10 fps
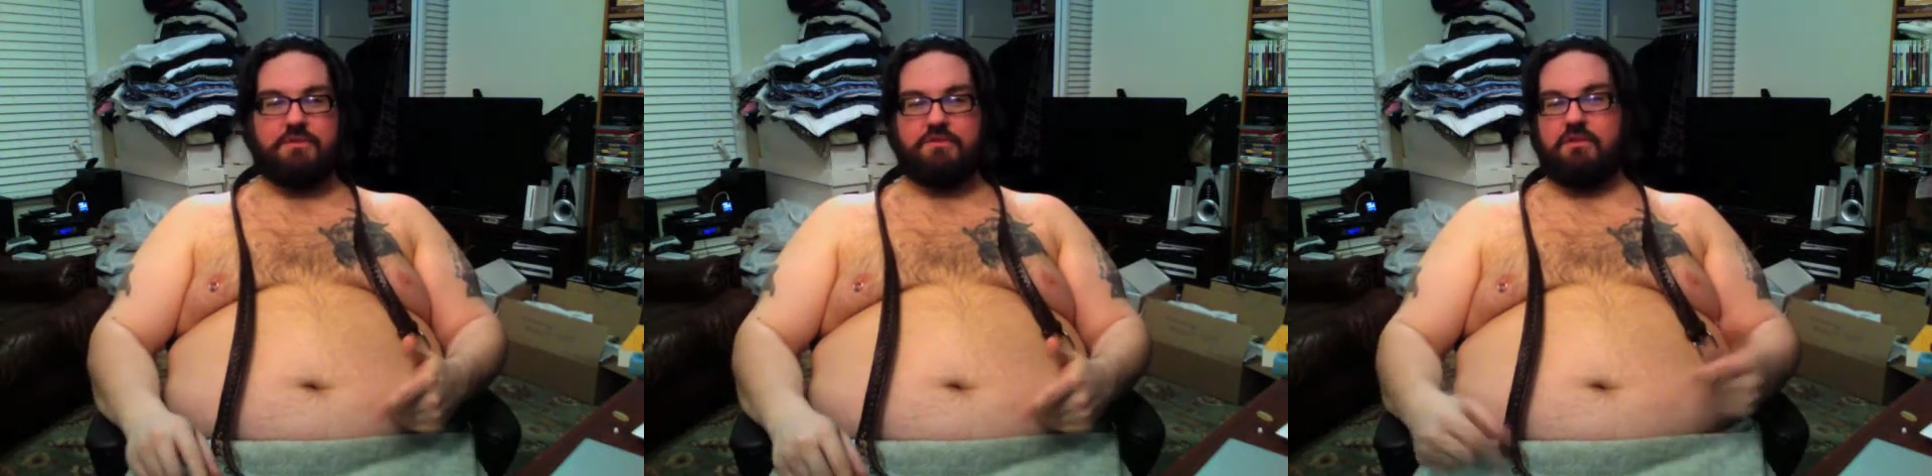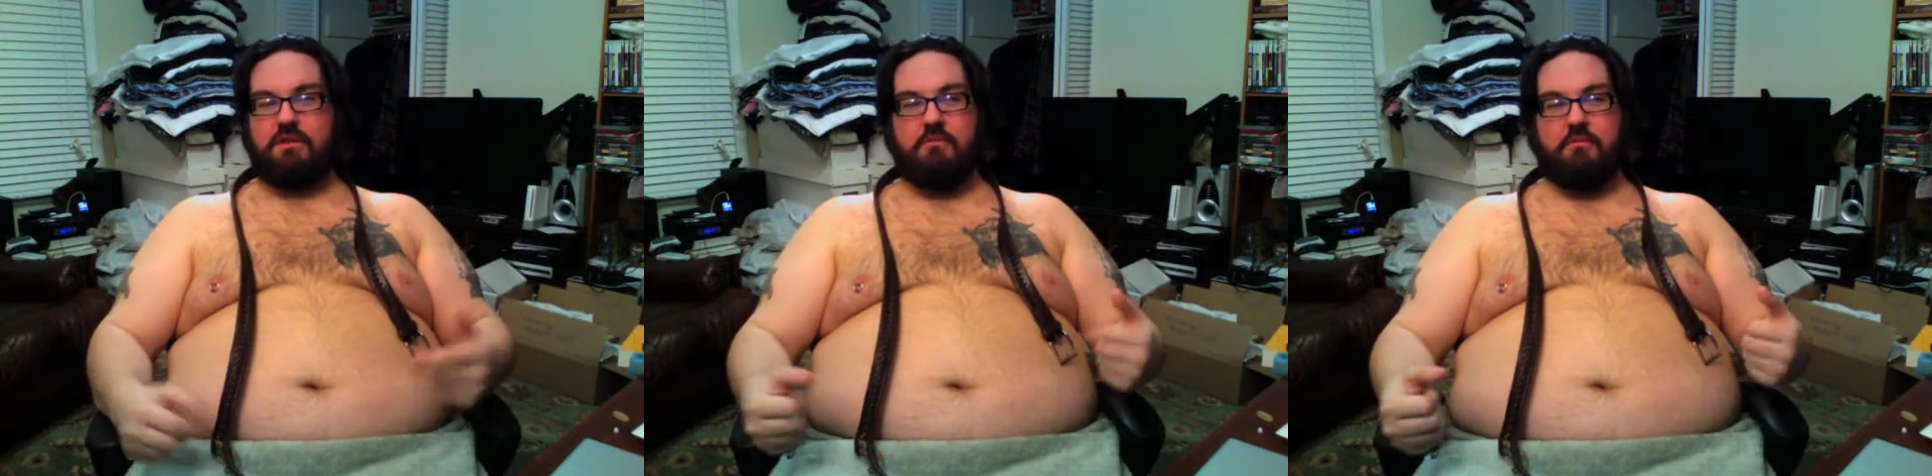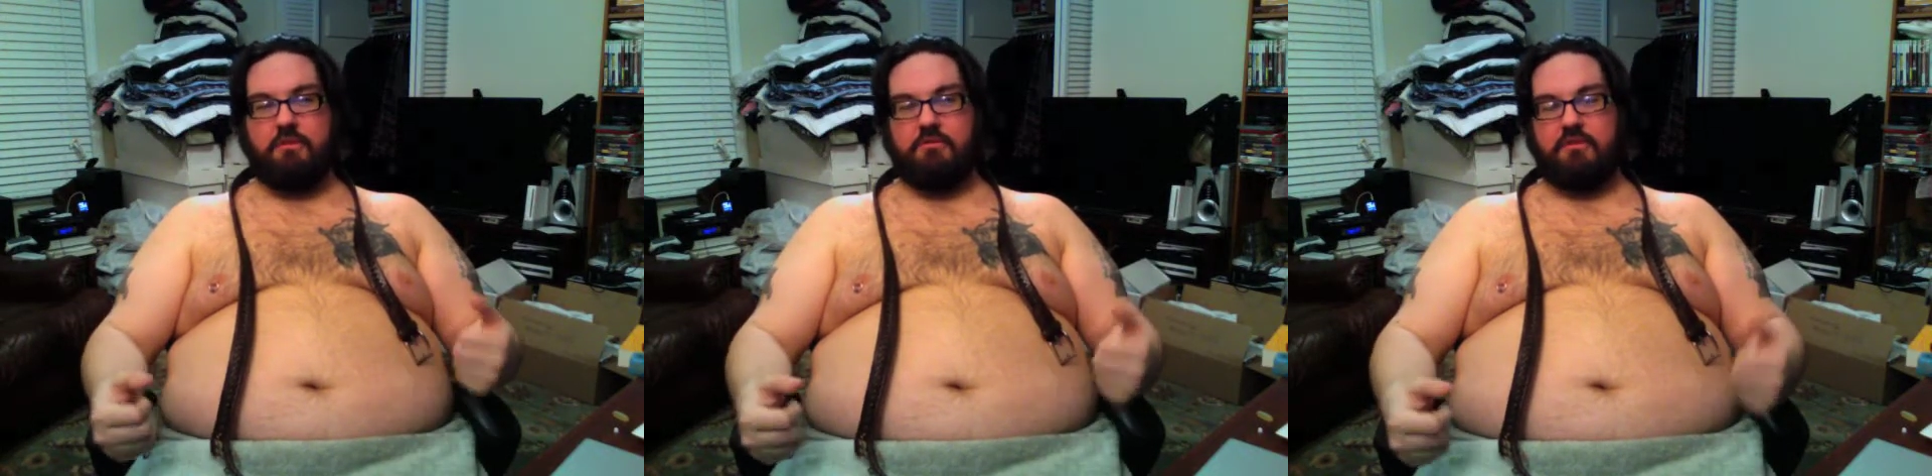and sodium will
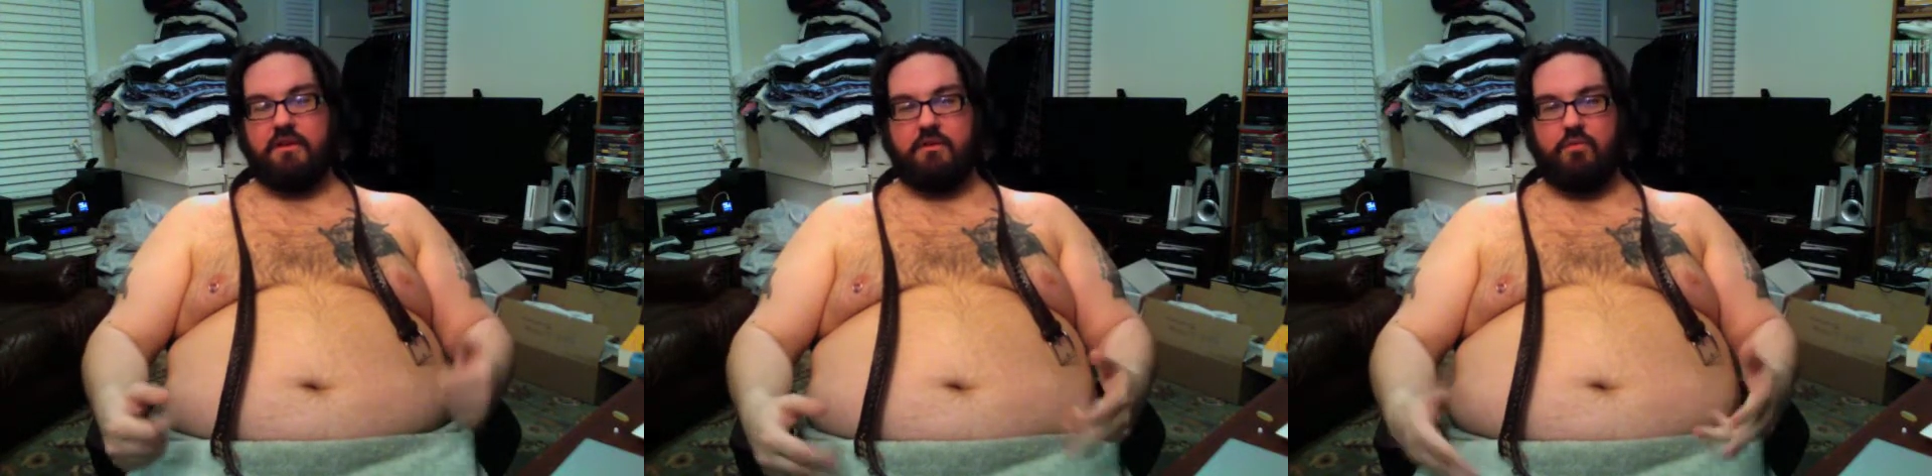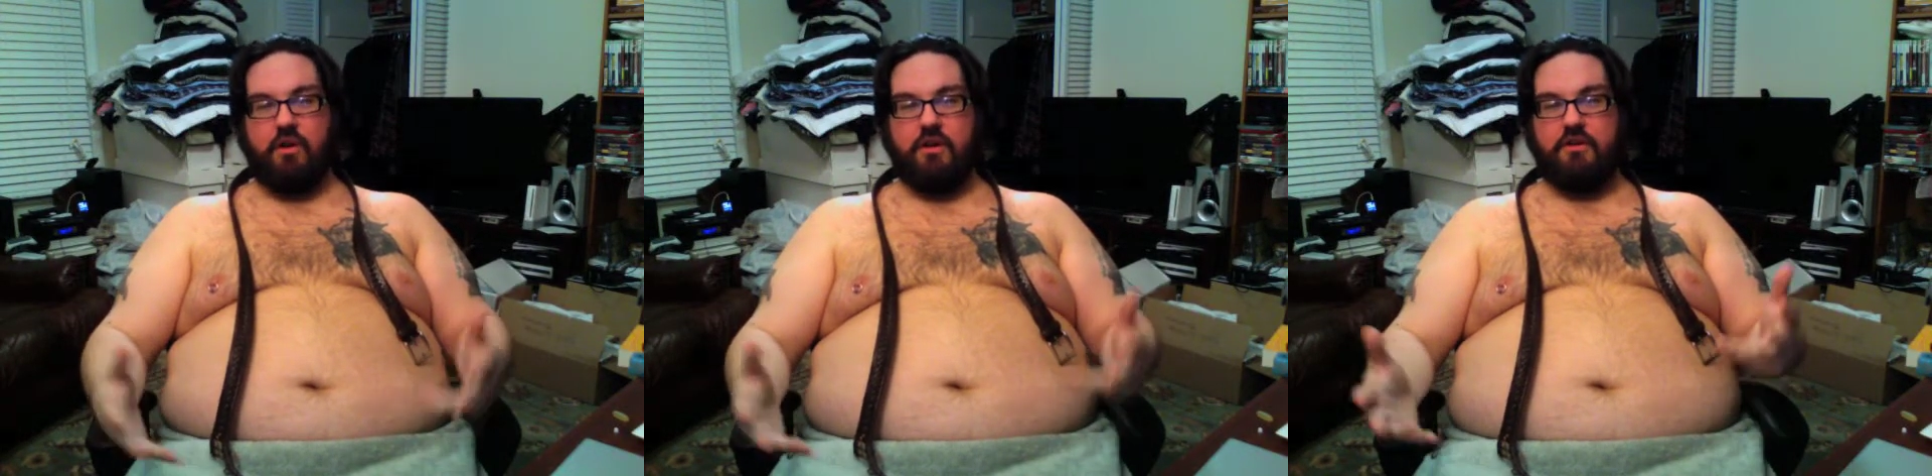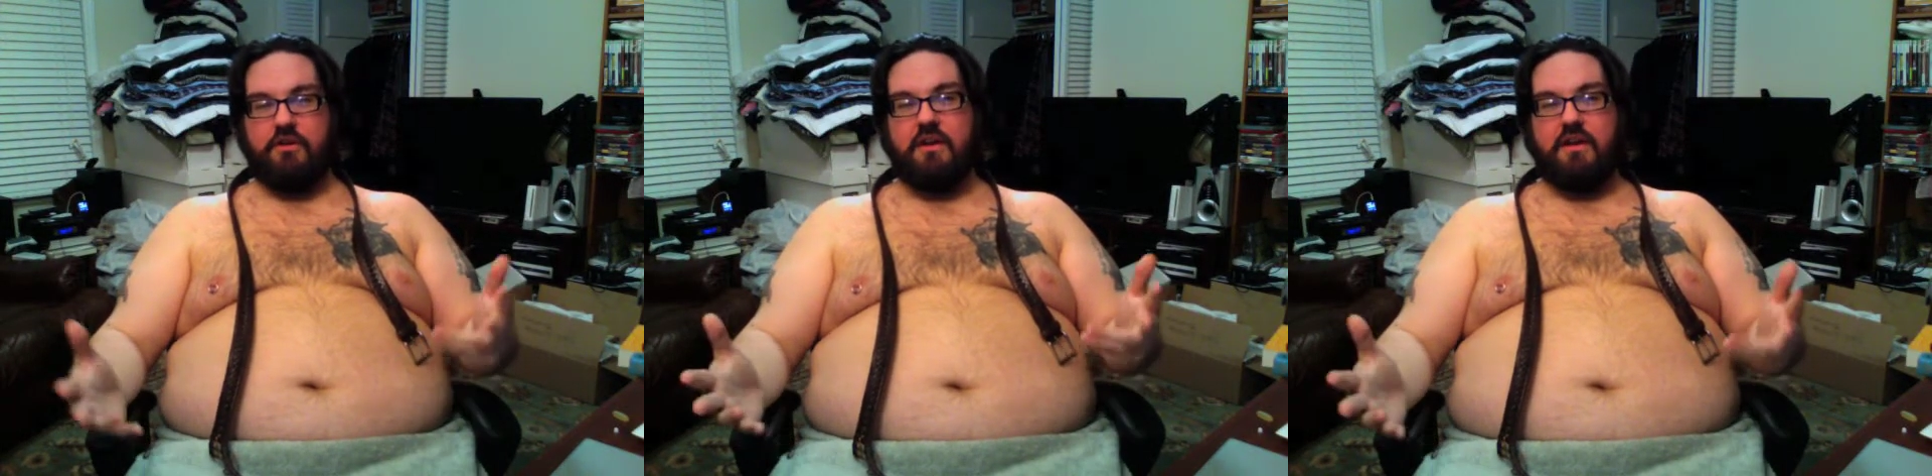be retaining water,